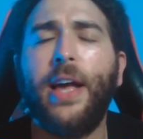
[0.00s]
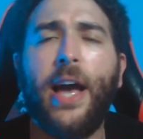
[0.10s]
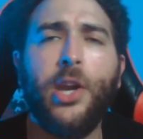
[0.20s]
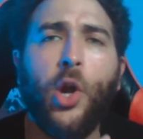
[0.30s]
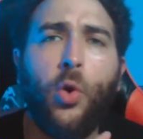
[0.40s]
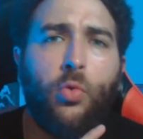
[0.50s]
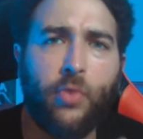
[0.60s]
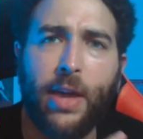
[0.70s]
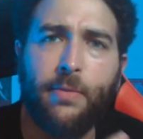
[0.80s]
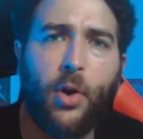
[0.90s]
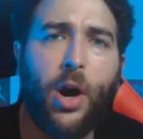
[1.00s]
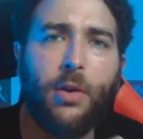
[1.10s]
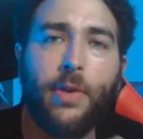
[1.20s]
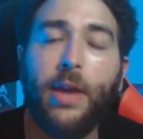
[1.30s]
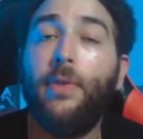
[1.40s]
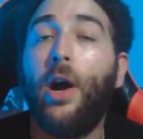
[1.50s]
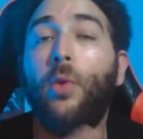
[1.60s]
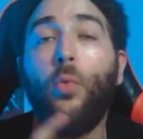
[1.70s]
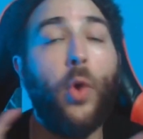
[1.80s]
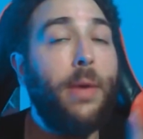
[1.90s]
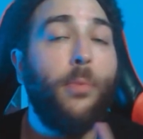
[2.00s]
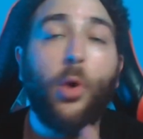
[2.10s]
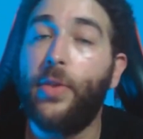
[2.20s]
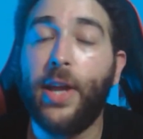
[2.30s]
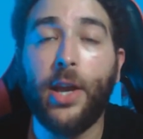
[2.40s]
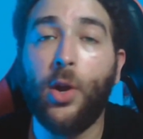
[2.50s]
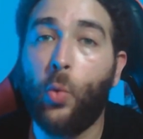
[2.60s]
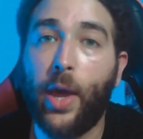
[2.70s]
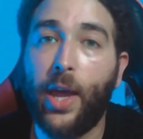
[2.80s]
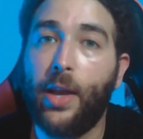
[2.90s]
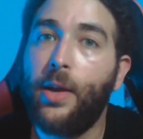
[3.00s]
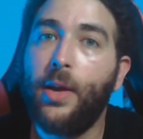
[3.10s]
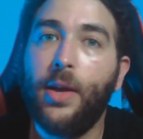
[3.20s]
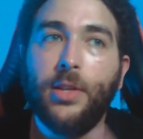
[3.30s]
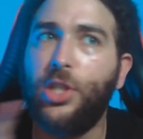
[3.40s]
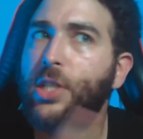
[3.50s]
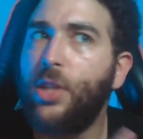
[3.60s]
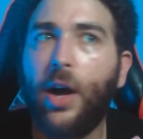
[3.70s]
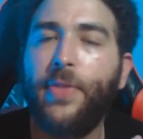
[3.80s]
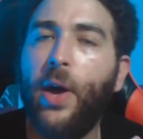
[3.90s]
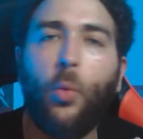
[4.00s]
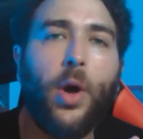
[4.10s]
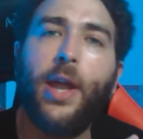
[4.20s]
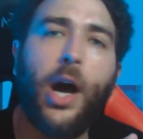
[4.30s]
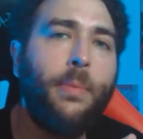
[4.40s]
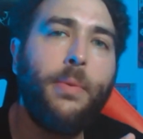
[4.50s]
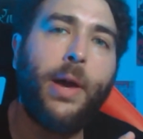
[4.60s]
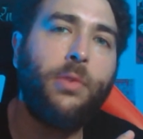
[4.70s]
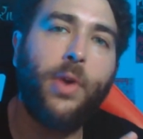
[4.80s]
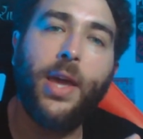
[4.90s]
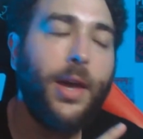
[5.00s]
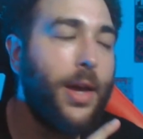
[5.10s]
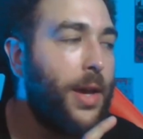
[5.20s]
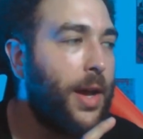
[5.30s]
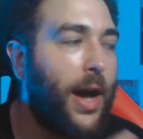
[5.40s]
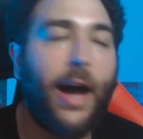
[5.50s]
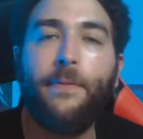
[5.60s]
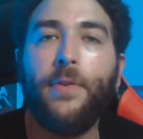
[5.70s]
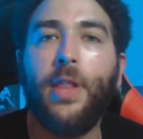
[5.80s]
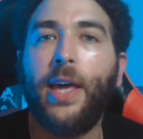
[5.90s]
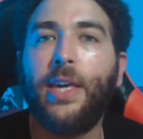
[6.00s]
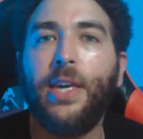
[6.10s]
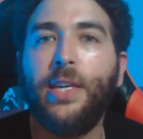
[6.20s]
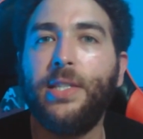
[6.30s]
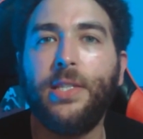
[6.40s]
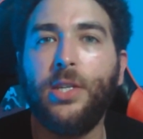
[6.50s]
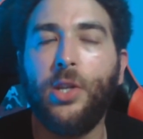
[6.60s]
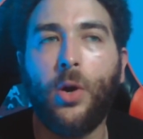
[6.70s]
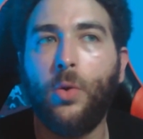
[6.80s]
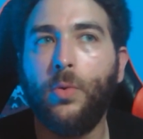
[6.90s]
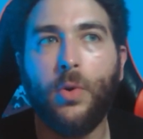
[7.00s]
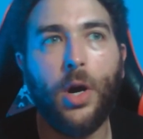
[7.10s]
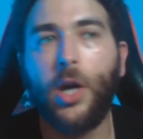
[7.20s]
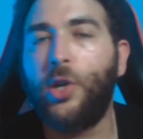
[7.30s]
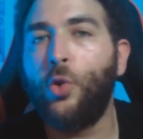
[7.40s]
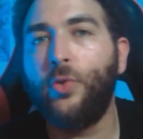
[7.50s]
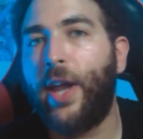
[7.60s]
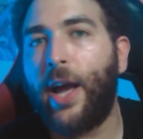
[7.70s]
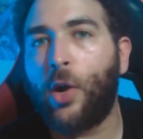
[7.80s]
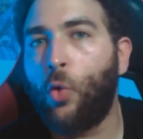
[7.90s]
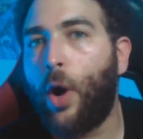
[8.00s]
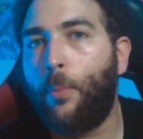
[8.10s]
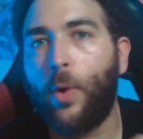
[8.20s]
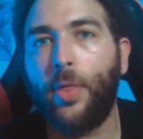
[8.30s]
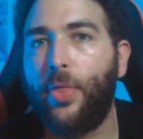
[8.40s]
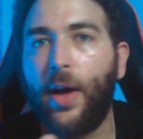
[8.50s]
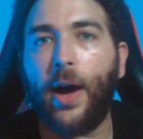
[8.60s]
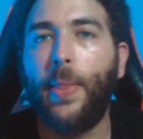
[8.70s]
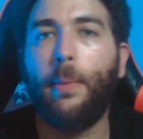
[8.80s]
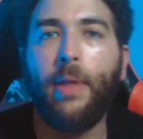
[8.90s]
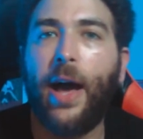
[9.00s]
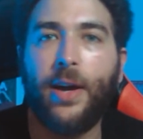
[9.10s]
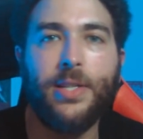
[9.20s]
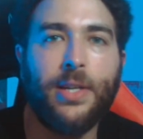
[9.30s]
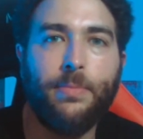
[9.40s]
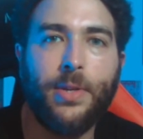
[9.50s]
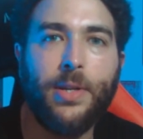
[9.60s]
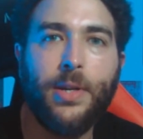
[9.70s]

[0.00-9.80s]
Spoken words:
I know Ray Vaughn way more than I know Wayne. Just off that one album by Ray, I feel like he's, you know, a dude that I grew up with on the block or something.